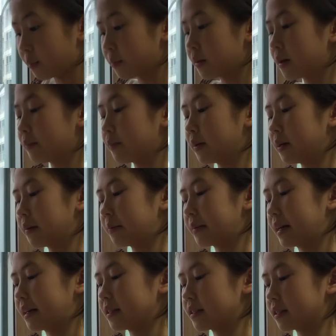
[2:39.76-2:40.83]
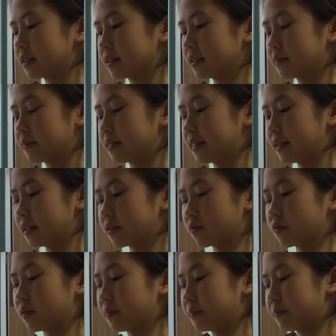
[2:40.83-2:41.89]
Mommy, buy us some ice
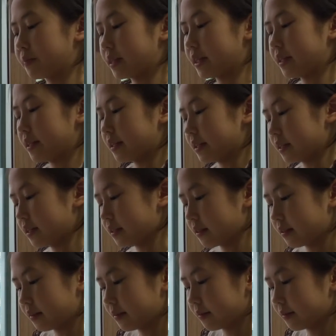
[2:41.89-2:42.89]
cream, please.